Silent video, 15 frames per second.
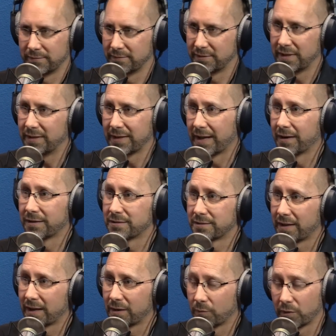didn't
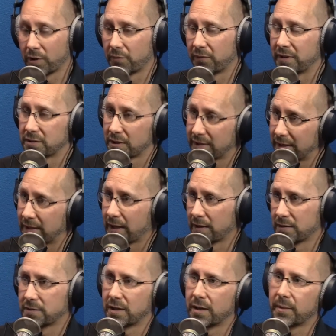understand, a lot of things I didn't
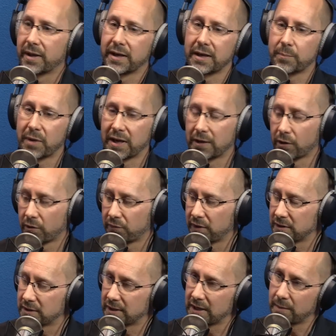understand about eBay, a lot of
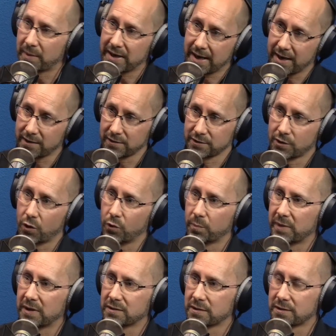things that eBay hadn't told
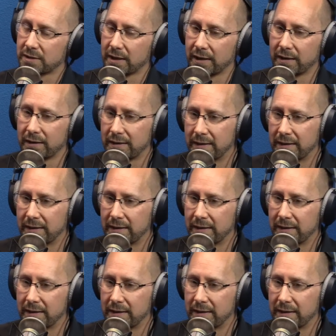me as a seller.